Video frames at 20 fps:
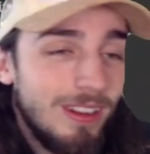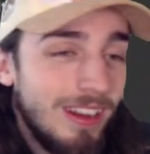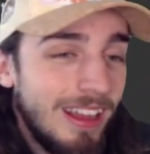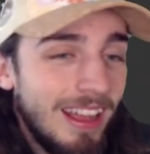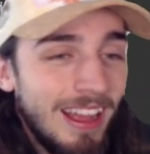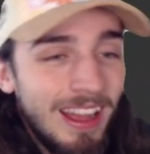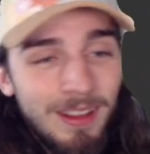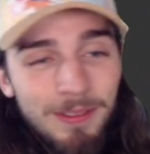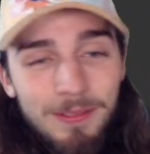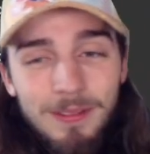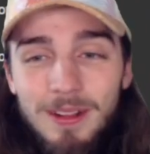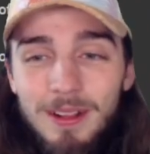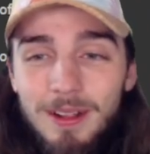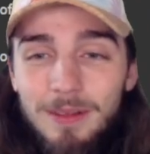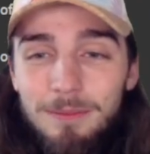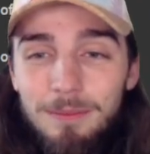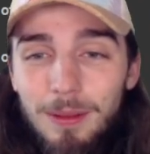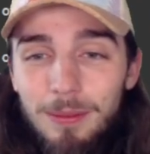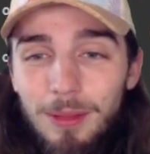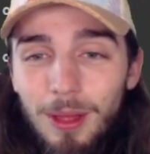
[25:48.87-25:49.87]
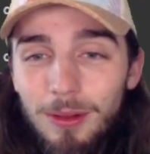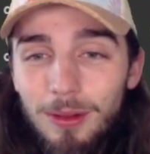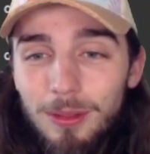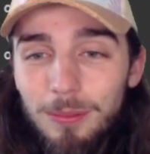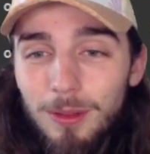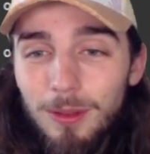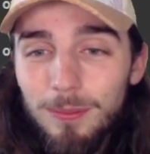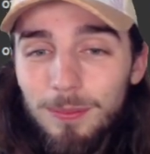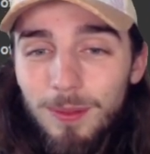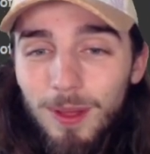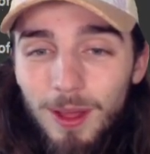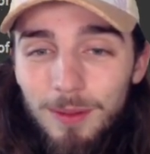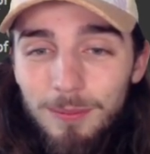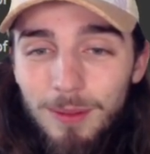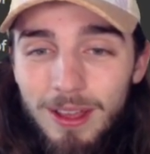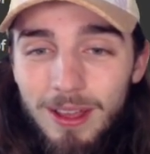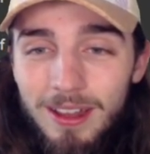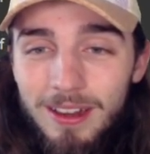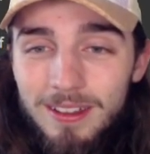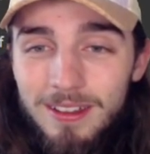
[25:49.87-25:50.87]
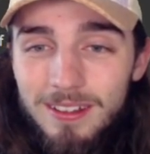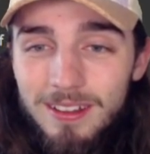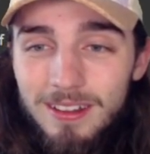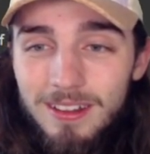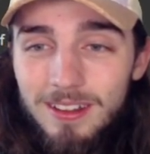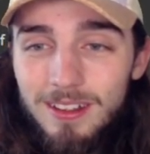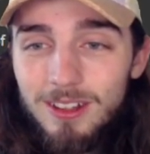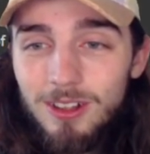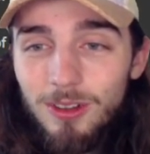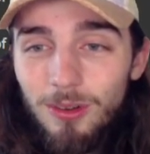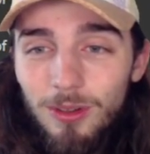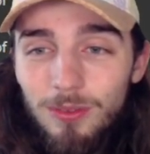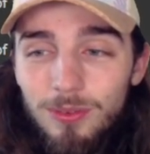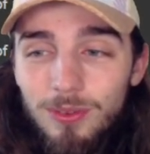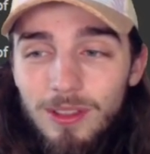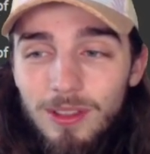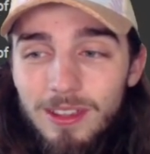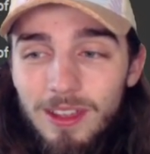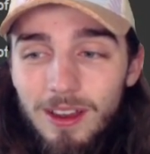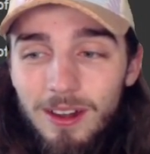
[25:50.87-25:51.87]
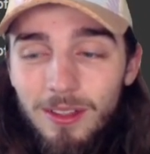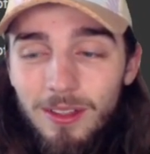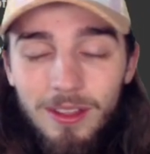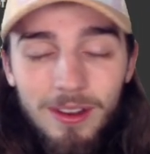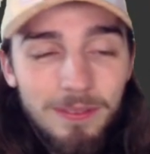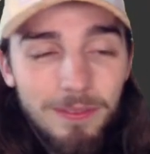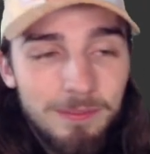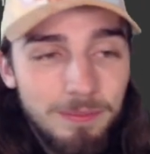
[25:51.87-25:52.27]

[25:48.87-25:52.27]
Yeah, maybe that was a misplay on my end, going for the Terra there,